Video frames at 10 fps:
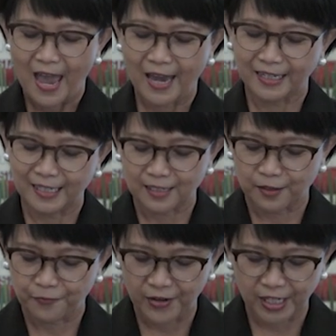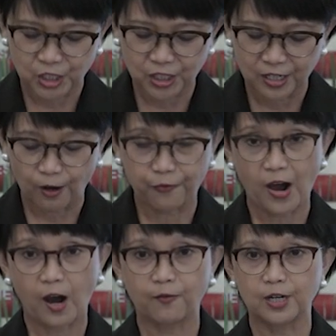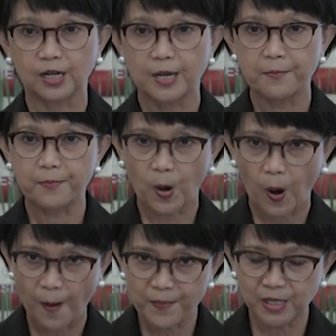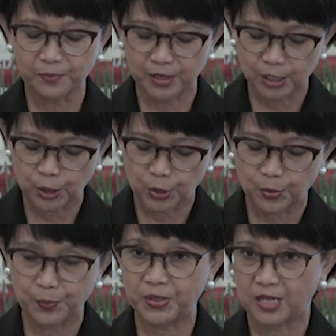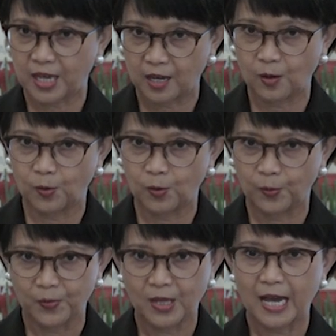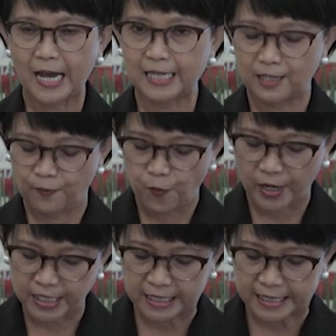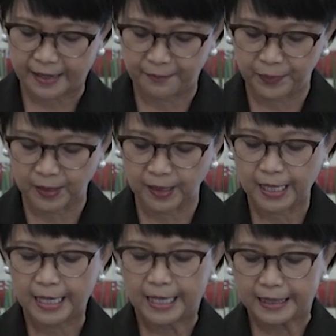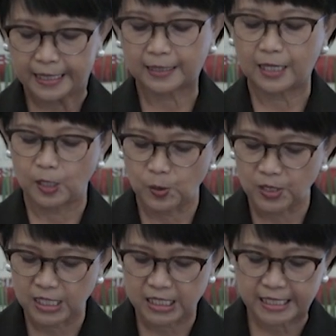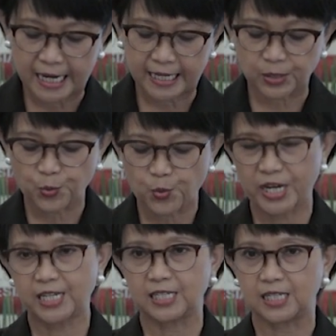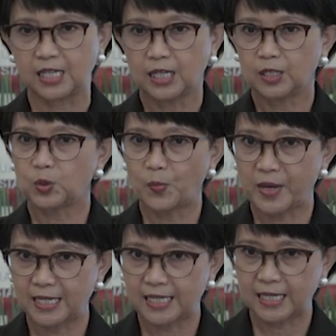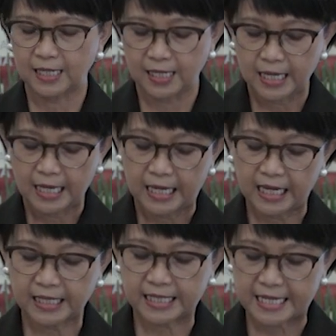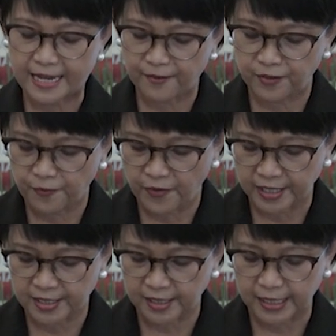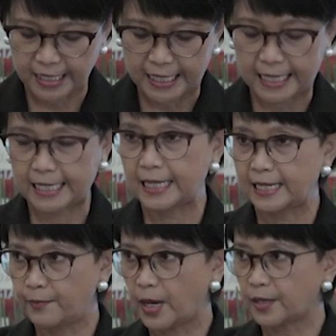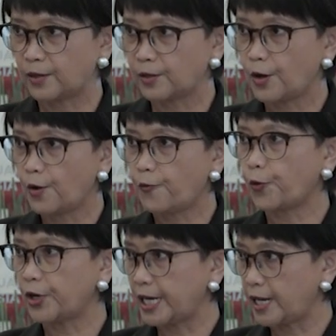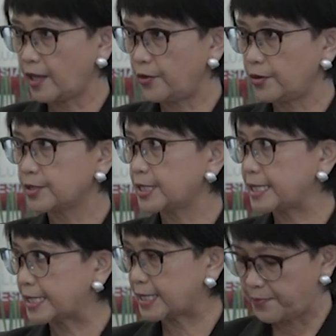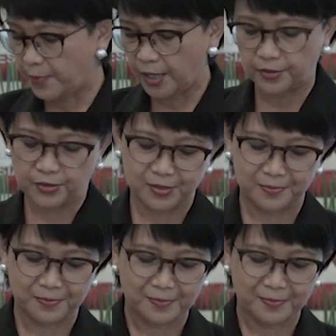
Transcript: And as a reflection of our commitment to PKO, I give one example that Indonesia is ready to maintain its Navy vessel in Lebanon for another six months.